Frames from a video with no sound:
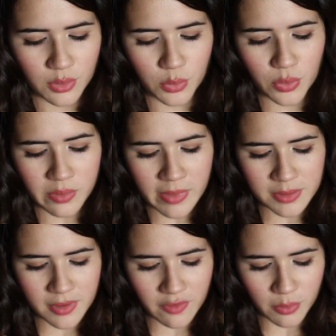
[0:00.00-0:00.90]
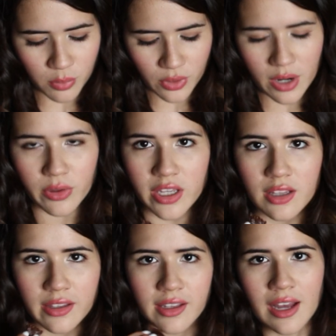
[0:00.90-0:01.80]
Ooh, it reminds me of a
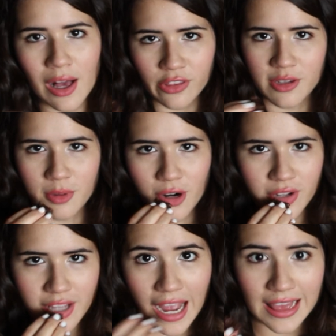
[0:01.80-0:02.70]
brownie, like a healthy brownie.